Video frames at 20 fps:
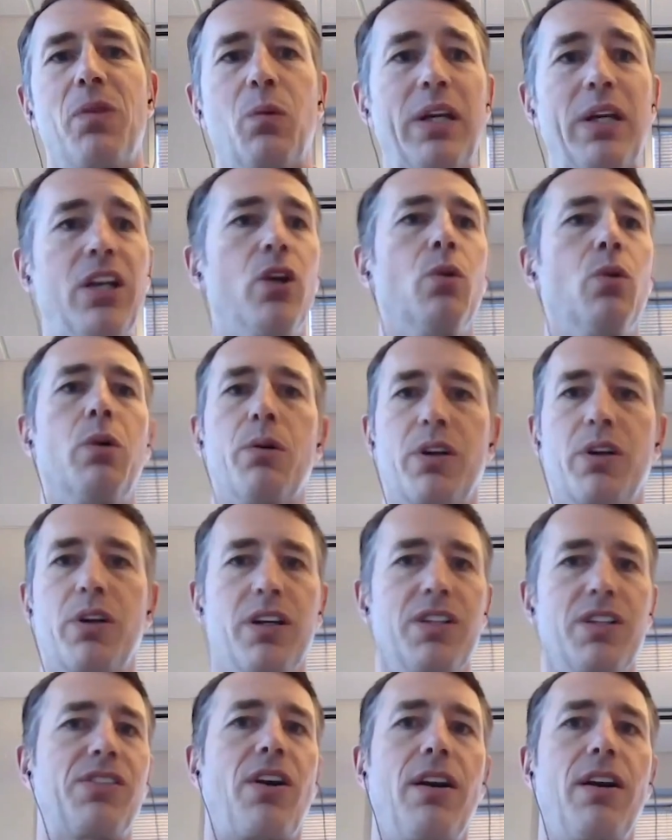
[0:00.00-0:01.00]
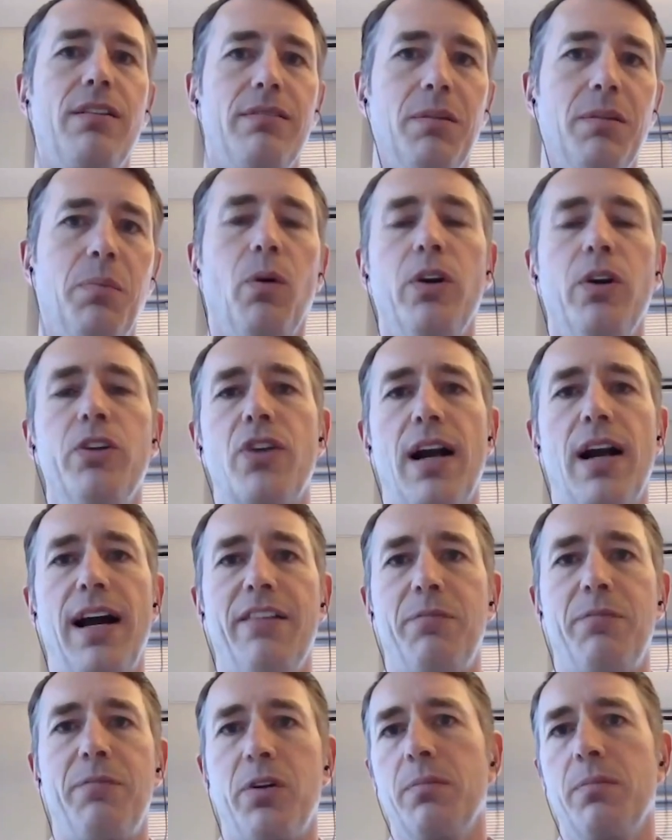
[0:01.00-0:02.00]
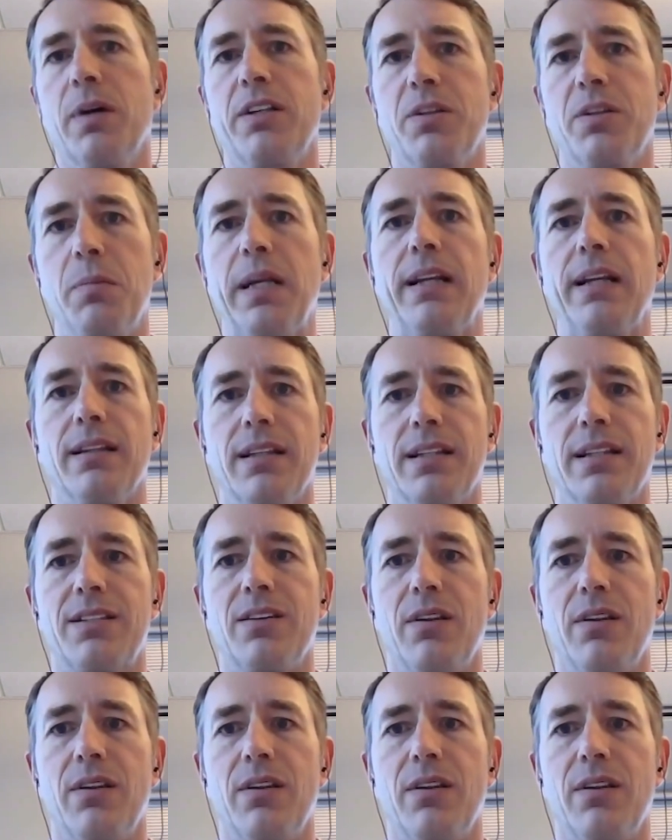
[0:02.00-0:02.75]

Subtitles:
We knew we were going to start Employdrive pretty much immediately.